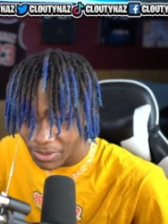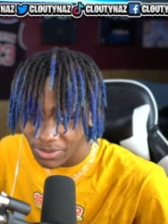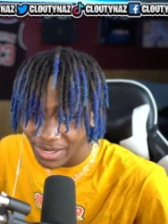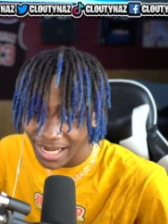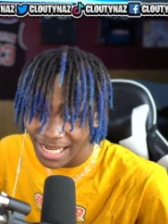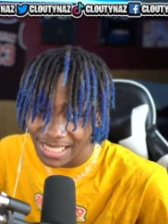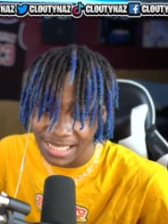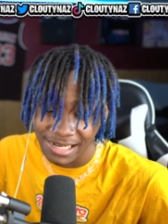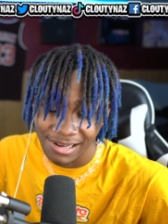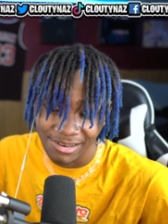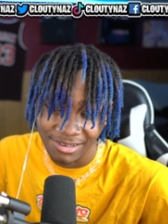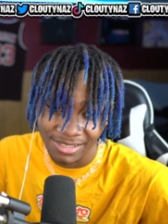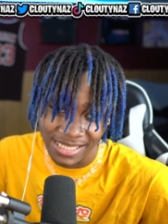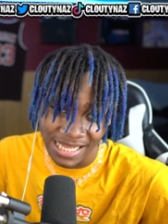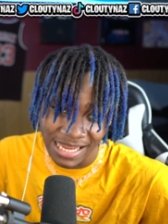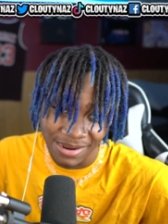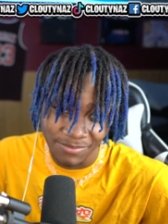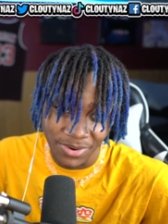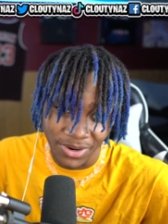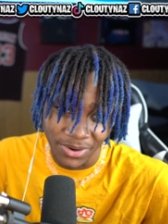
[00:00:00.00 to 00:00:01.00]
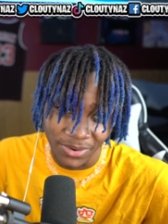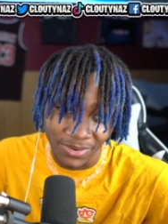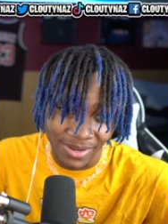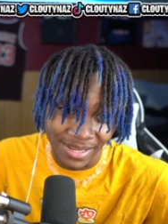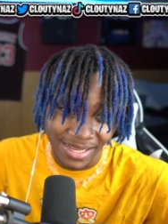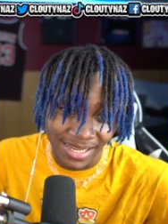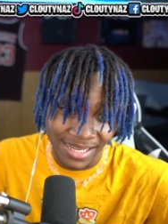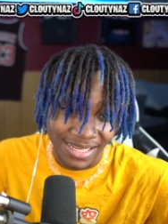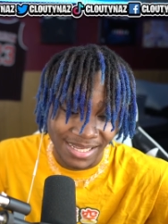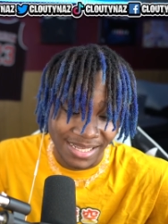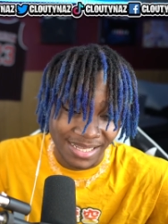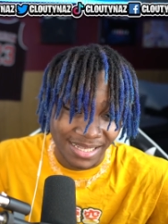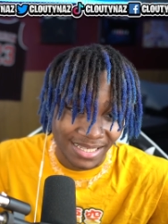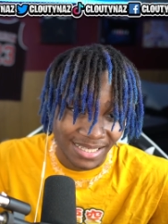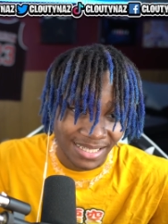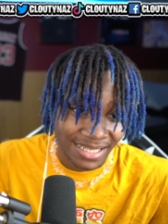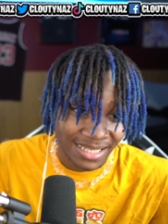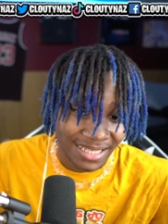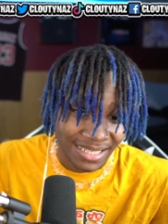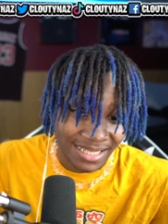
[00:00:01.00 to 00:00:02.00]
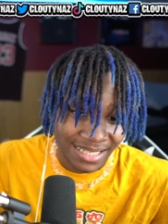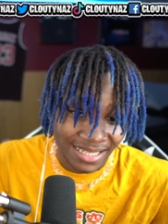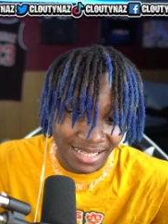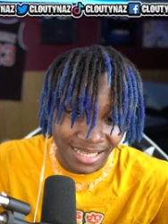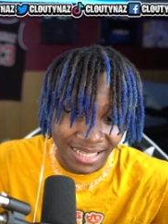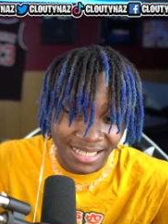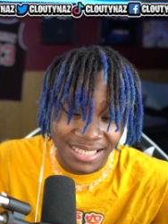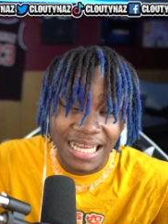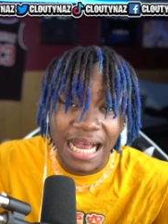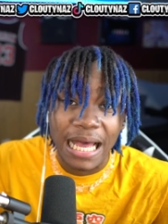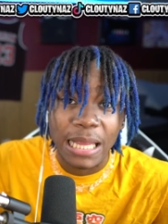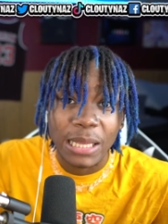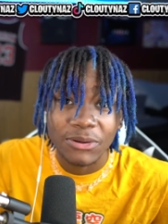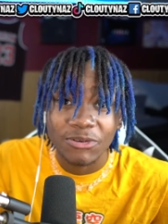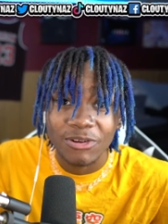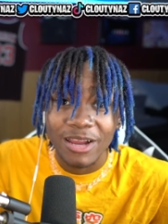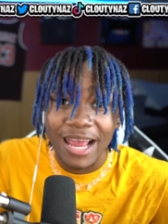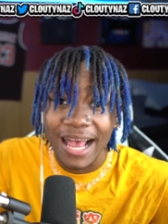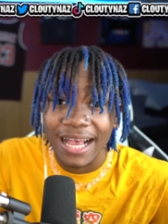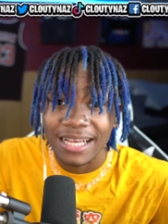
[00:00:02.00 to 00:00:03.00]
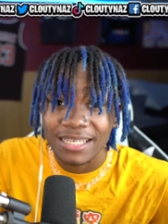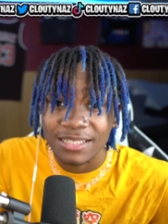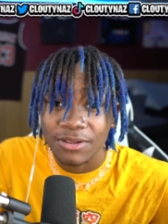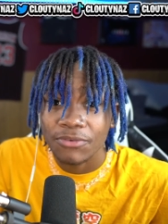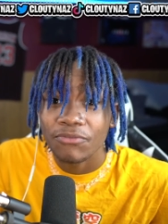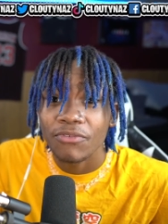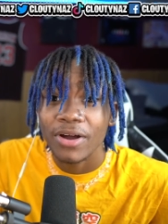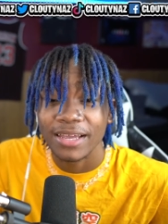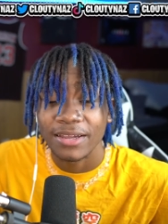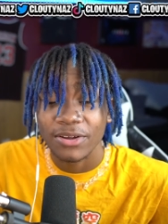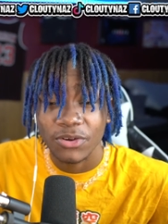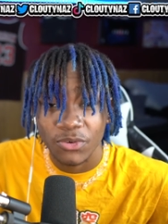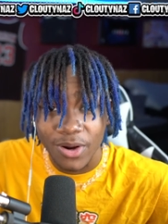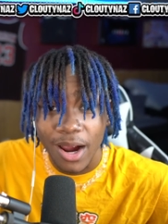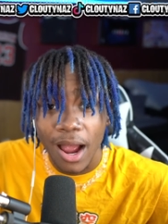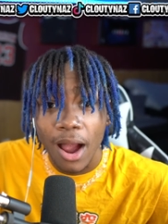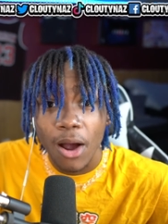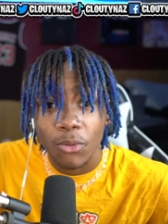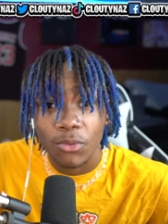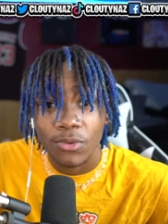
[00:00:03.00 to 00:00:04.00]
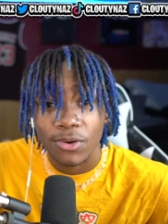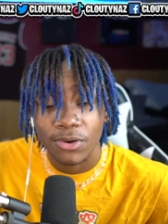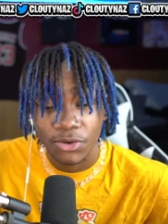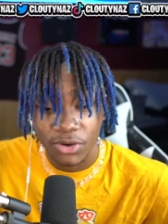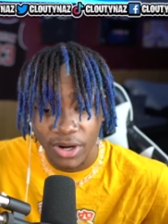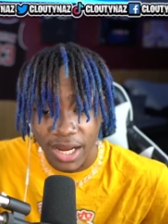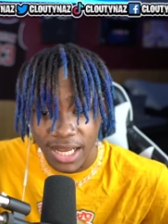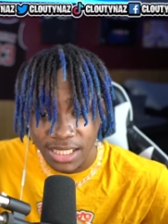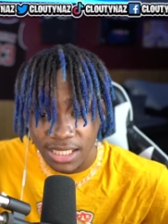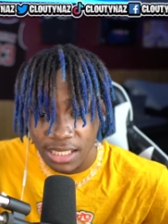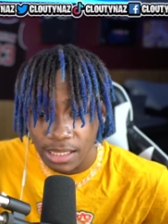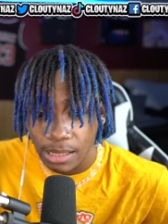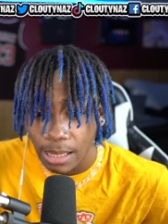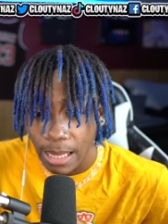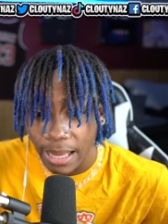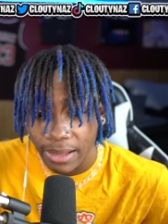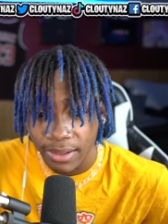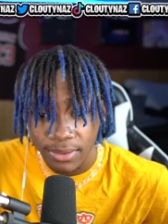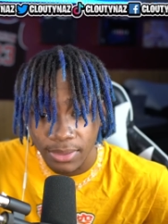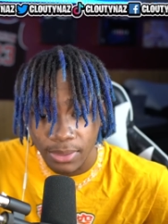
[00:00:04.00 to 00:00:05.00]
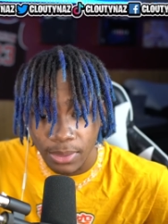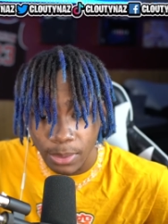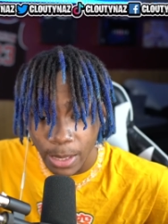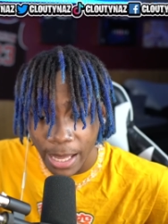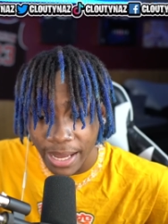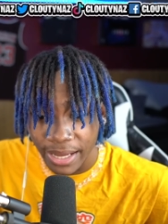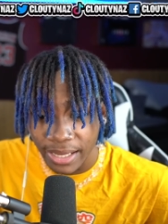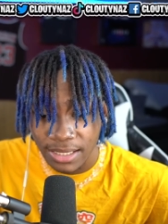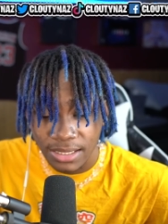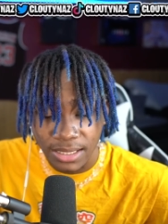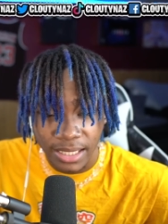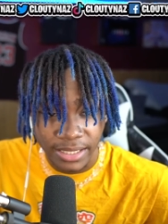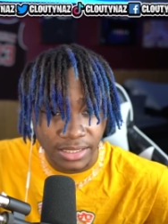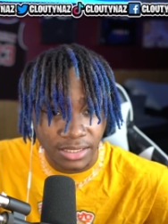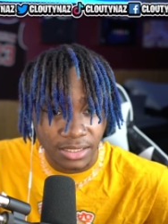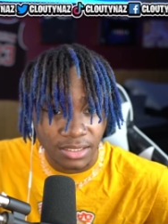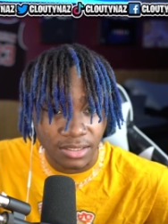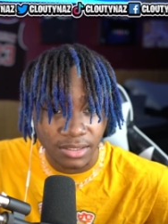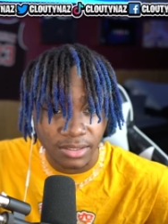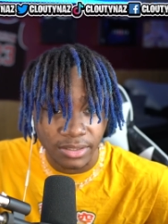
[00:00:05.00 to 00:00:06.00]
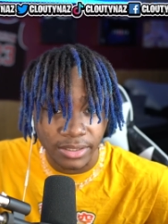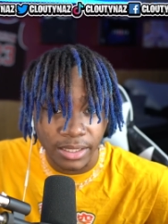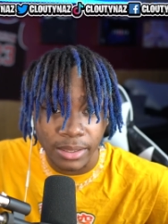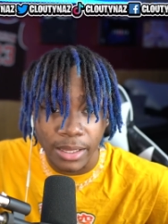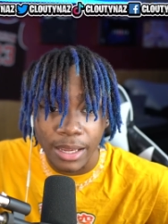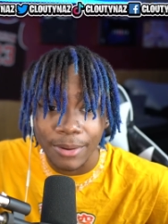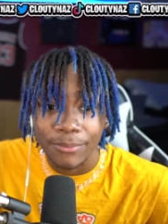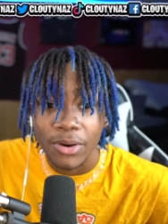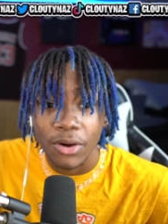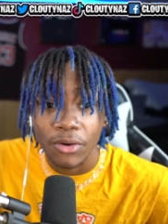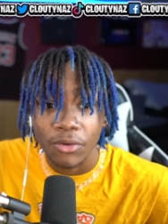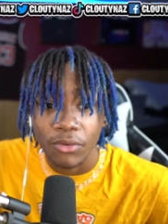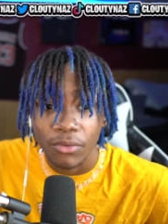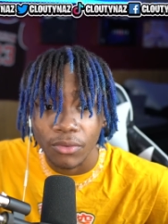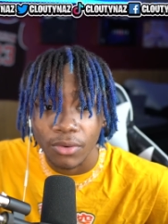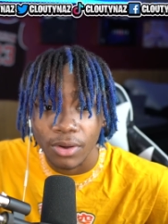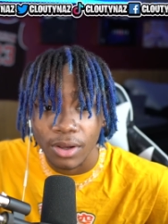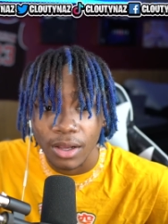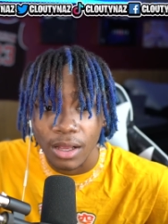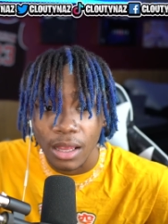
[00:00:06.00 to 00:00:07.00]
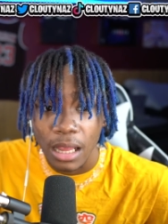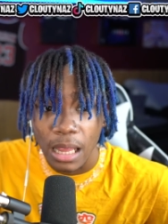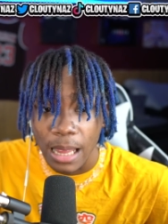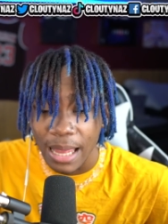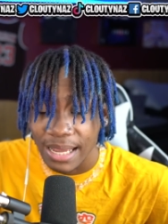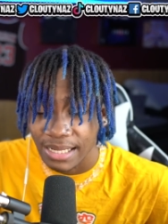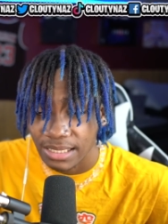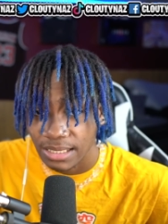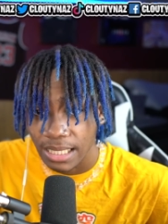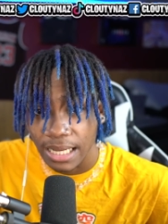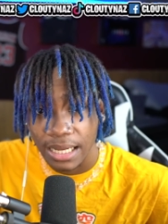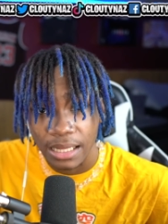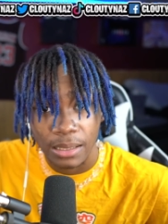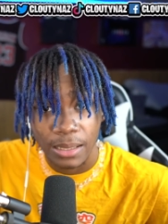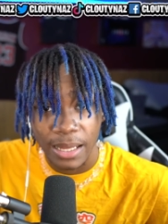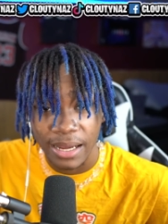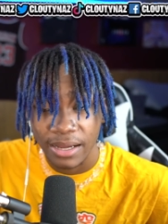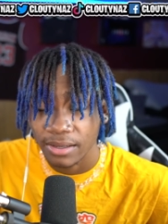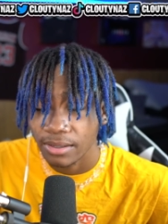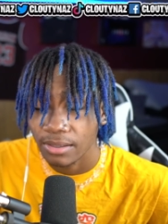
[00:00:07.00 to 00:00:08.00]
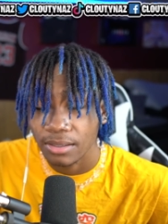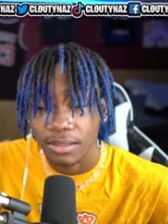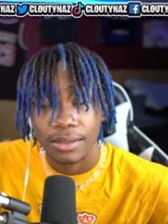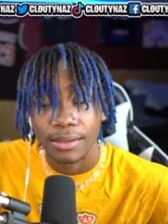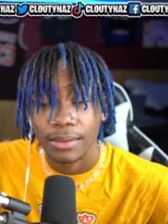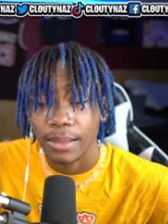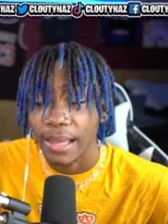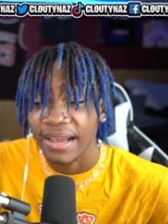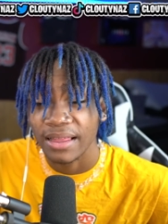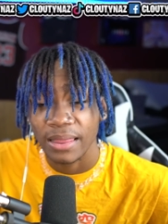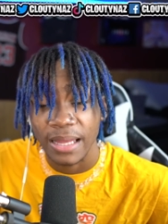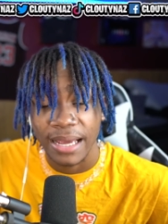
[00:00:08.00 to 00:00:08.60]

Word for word: guys gotta understand, bro. This guy literally has the fucking crowd going crazy. Like, like it's like you know what I'm saying. Like, bro, like it's like like like like.